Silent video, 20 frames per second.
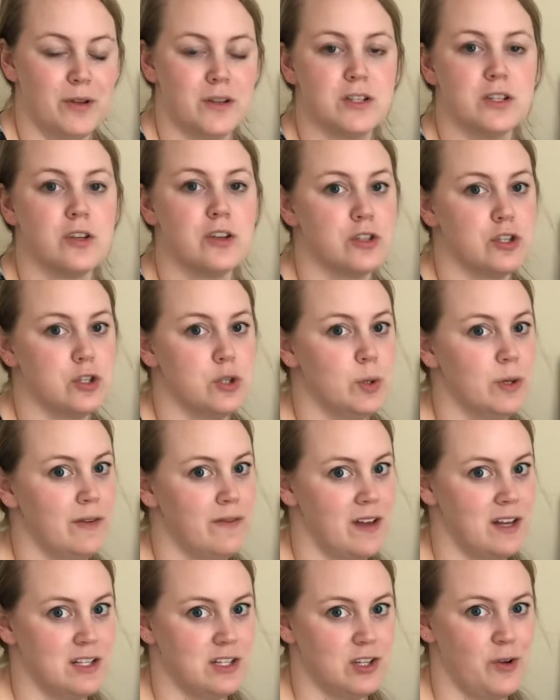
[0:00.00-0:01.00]
So there's 2
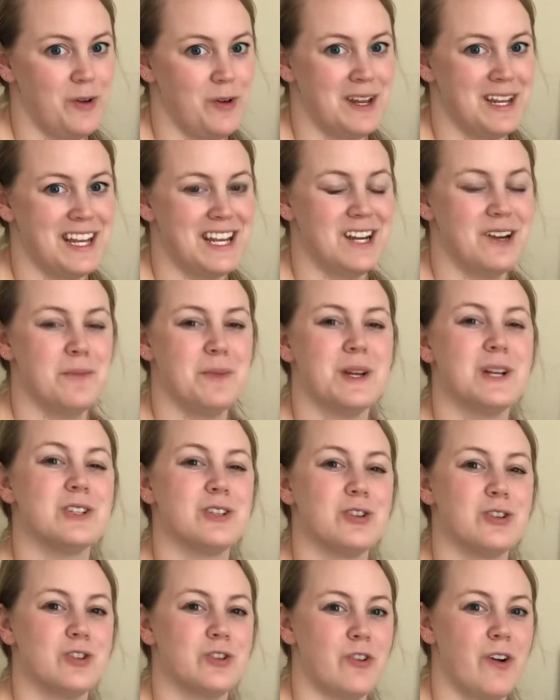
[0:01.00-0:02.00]
events going here because
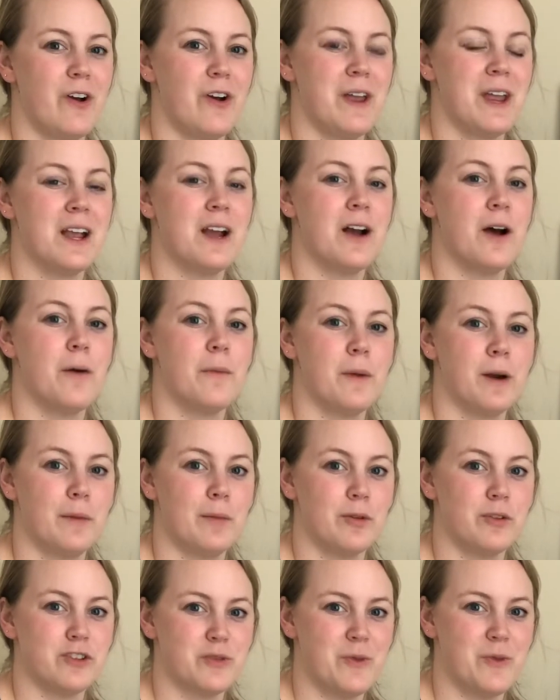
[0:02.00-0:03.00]
you're drawing a
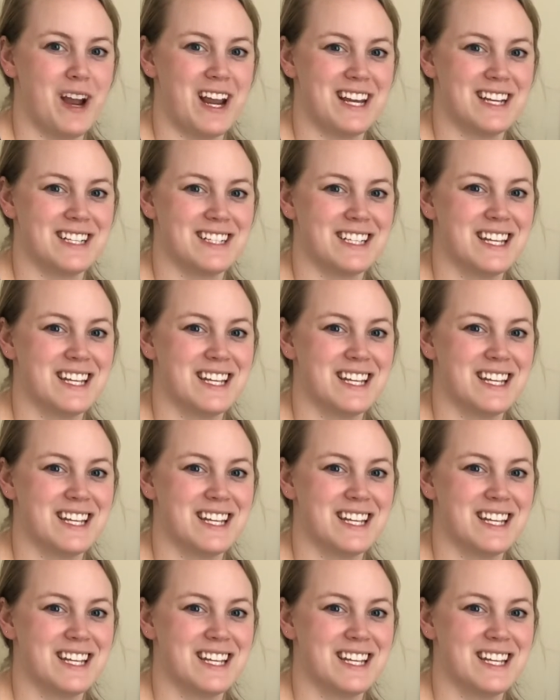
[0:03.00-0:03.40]
marble twice.